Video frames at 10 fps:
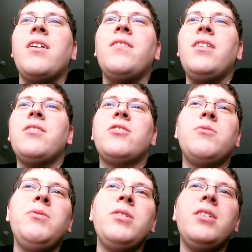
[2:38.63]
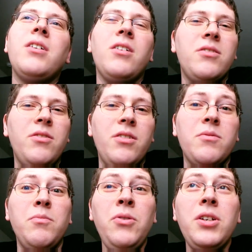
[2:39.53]
Then there's Tsugi, also known
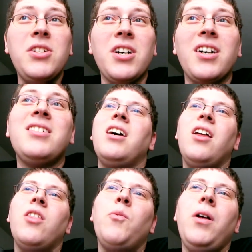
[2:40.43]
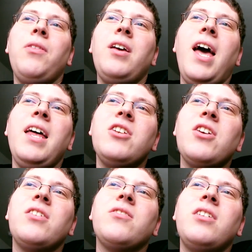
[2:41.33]
as Mugi-chan, the wealthy and
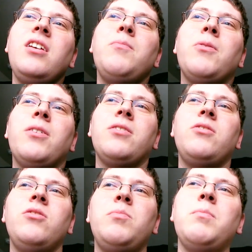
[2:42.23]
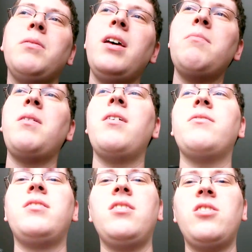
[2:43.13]
gentle keyboardist who's been playing
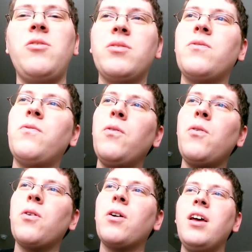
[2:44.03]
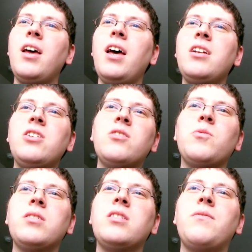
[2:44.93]
piano since she was 4, and she has
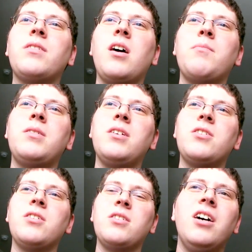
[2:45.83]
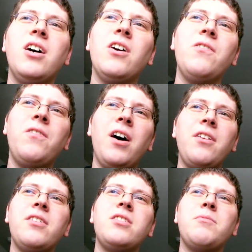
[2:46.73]
won several competitions. Her
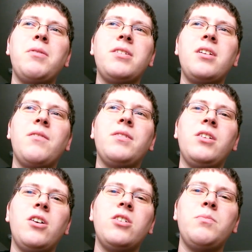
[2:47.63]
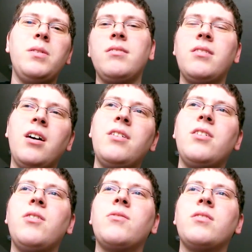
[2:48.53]
father is the president of a large but
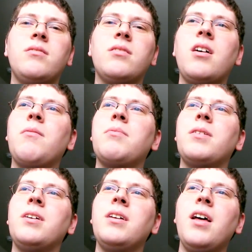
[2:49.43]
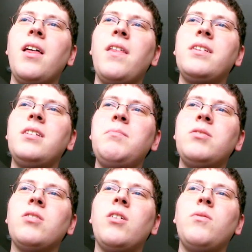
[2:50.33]
unknown company that
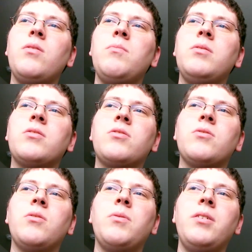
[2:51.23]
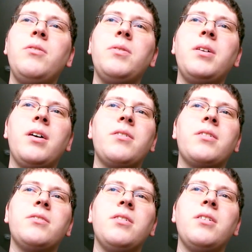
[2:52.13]
seems to own the music store where Yui got her
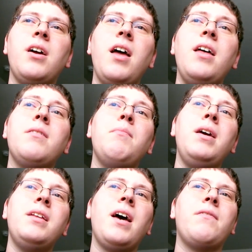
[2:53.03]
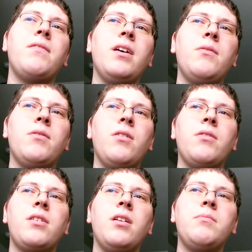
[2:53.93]
guitar and a maid cafe where all
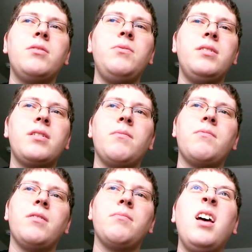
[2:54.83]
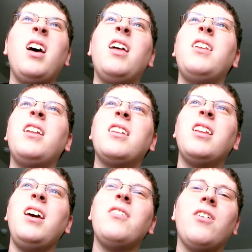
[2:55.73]
the club's sweets come from. And then
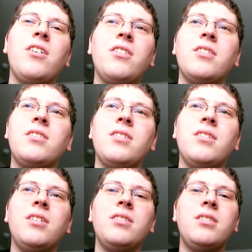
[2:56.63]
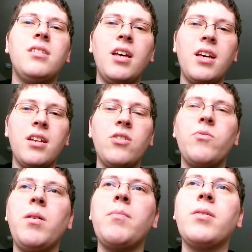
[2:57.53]
later on in the series, they get a
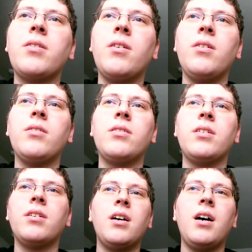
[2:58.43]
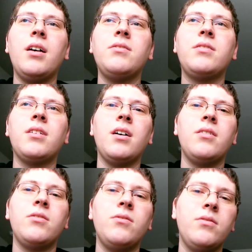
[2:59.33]
new member called
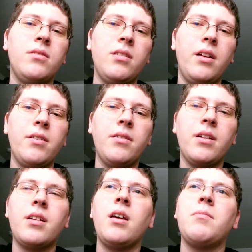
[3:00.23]
Azusa, who's later nicknamed